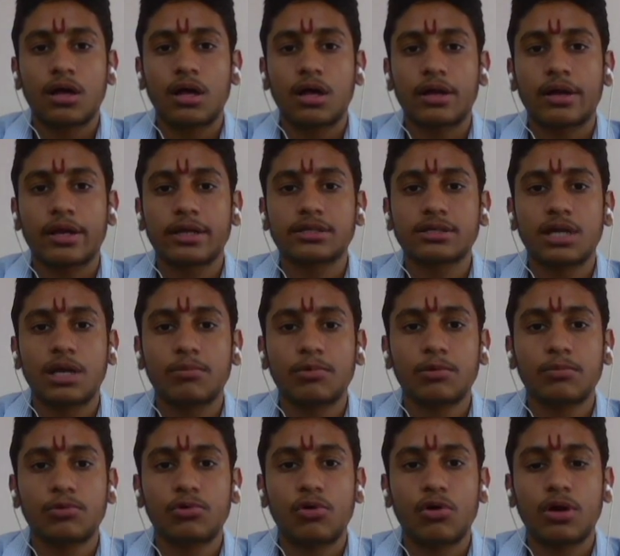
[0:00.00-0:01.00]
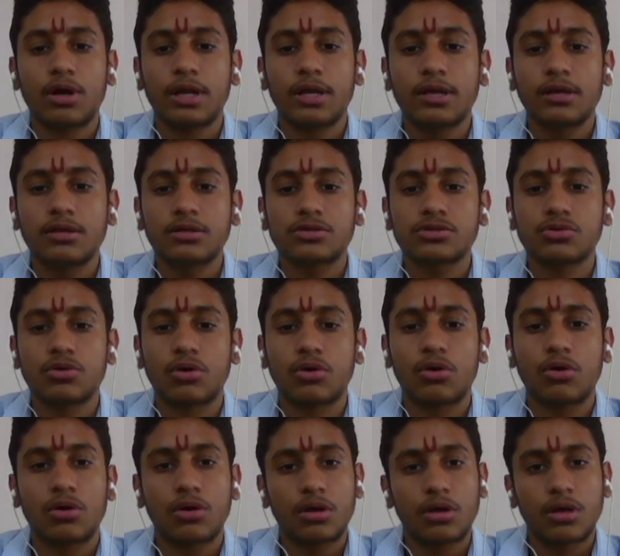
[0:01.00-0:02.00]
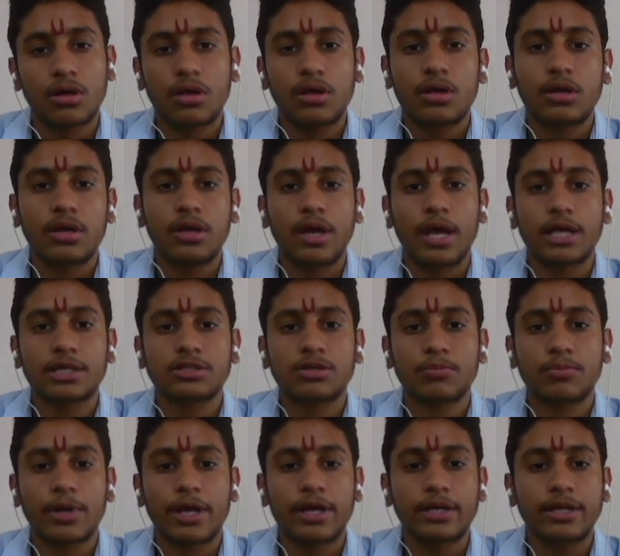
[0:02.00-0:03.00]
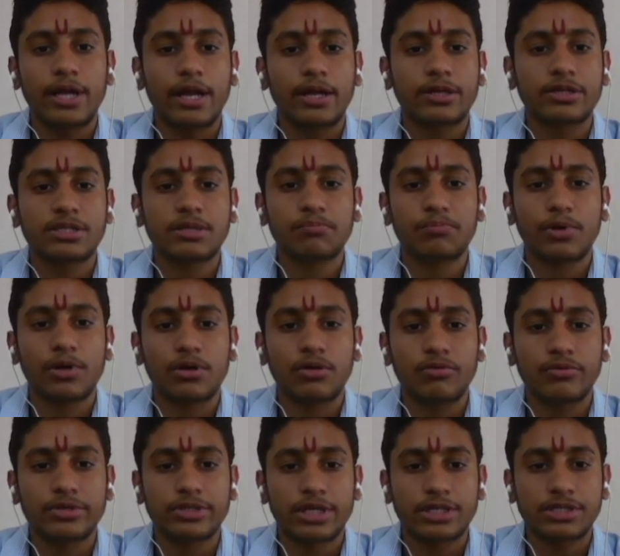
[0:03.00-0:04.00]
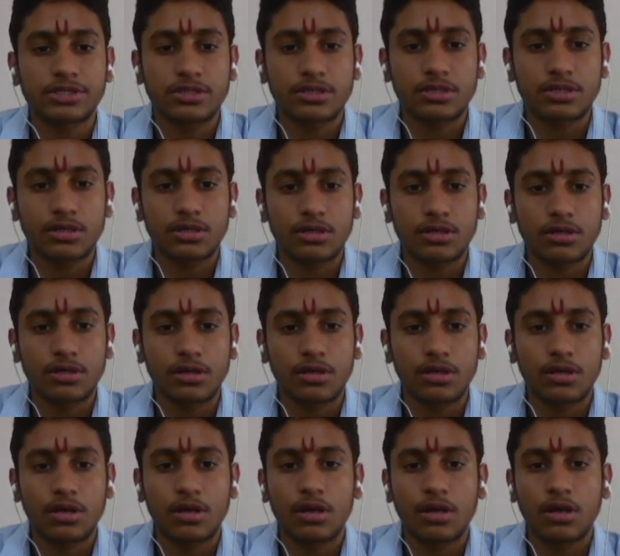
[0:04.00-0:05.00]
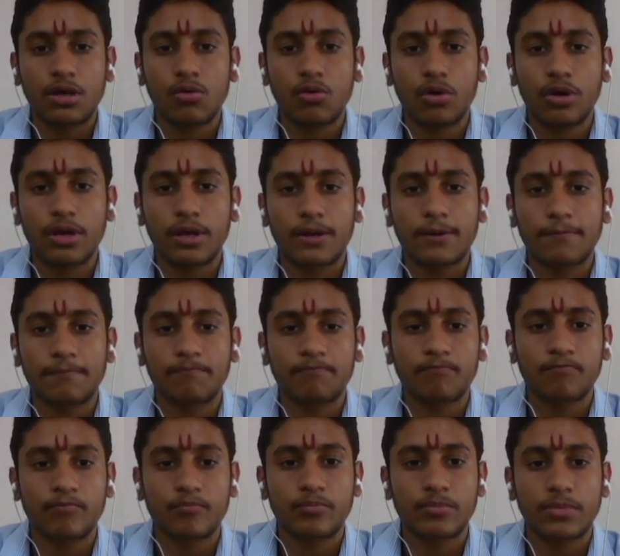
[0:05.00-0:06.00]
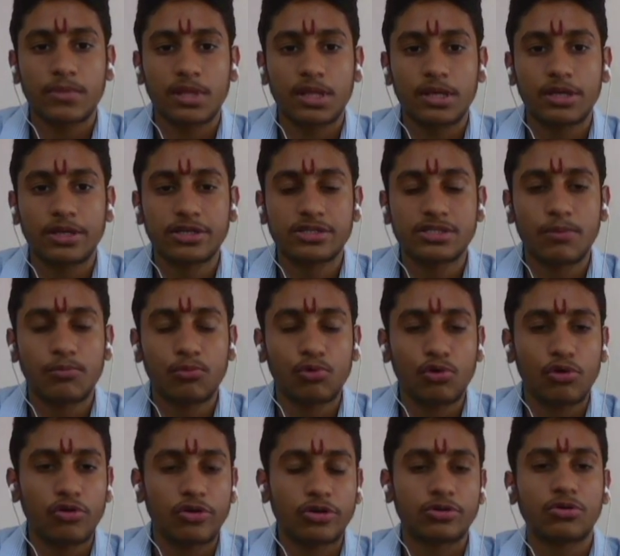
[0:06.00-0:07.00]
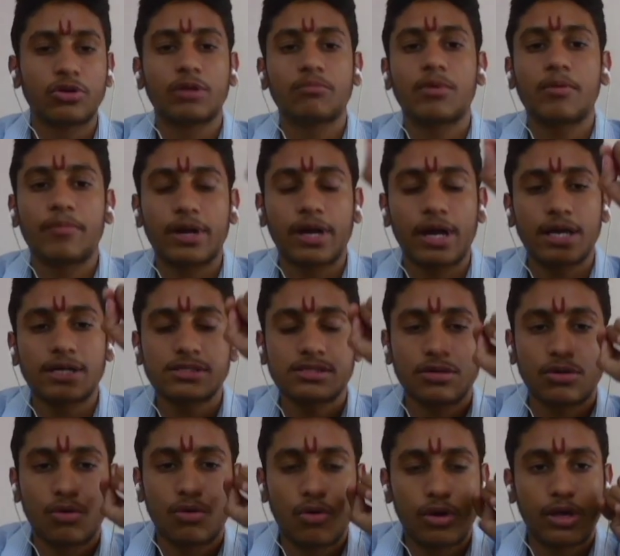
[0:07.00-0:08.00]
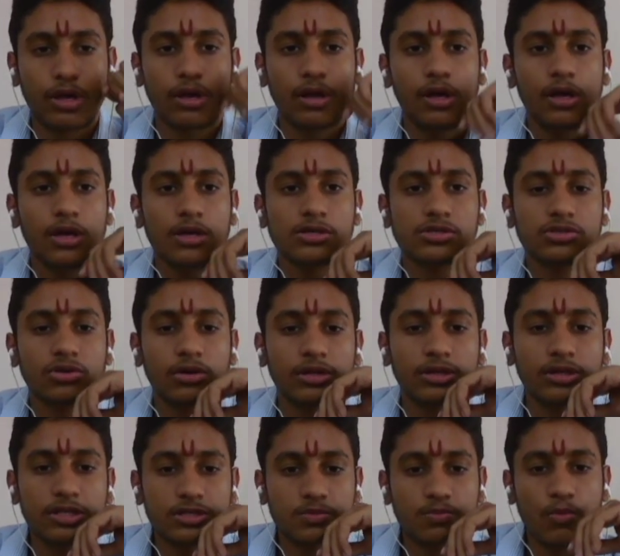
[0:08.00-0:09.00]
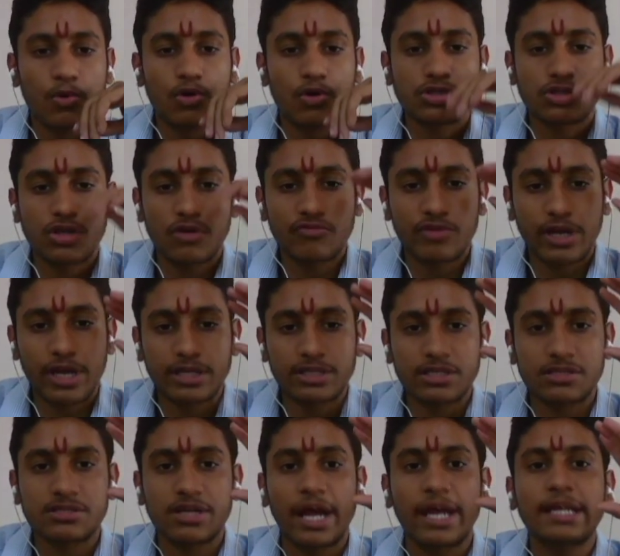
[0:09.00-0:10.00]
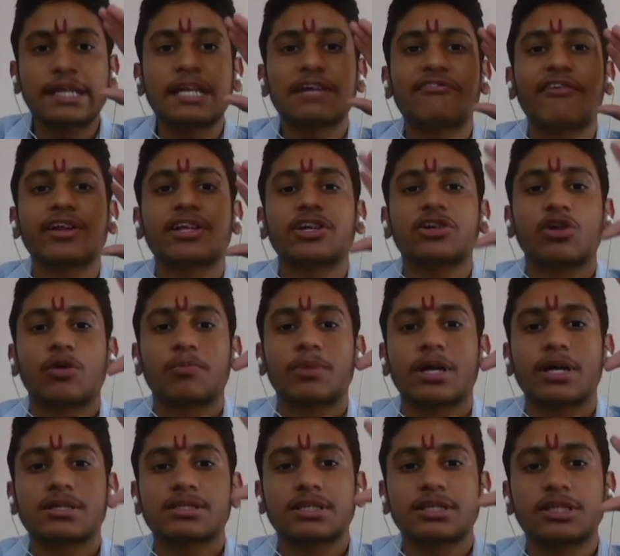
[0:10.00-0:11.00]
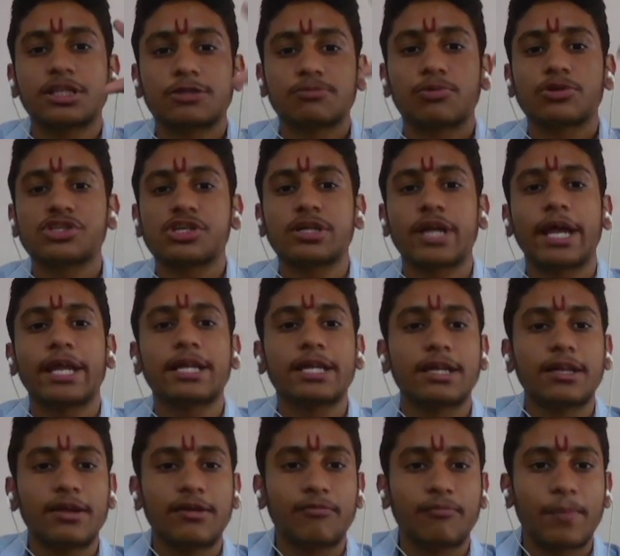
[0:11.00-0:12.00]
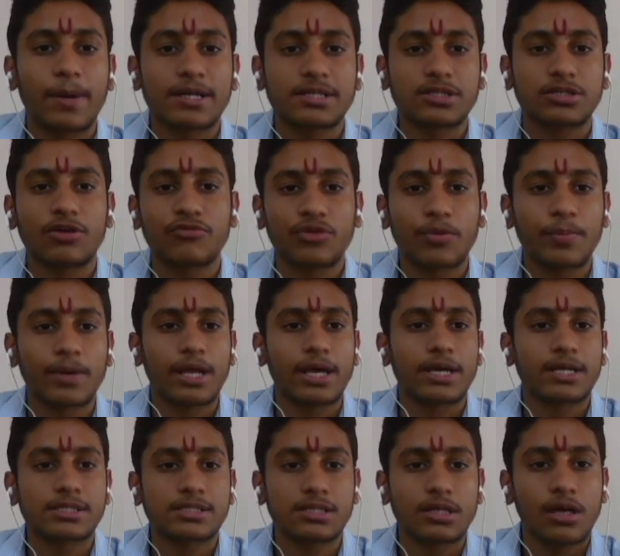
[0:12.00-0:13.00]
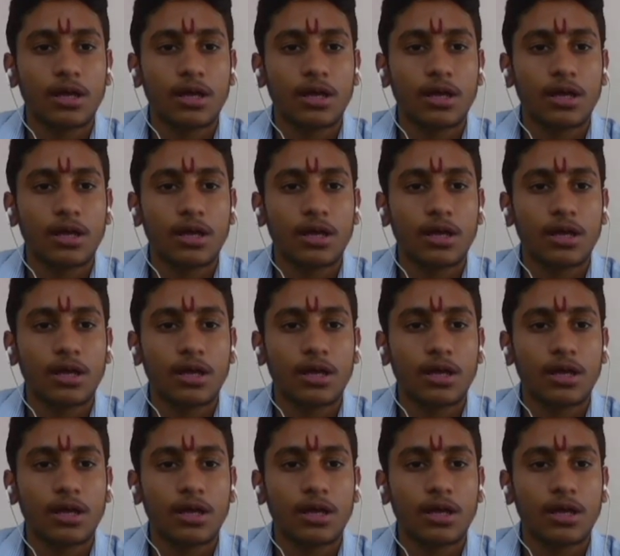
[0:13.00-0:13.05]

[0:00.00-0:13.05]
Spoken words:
reasonable move only. So he has to play it, and simple, you just go here. It is the move you need to remember, guys. Go here. So in this, most of the cases, 90% of players in this position, 90% of the players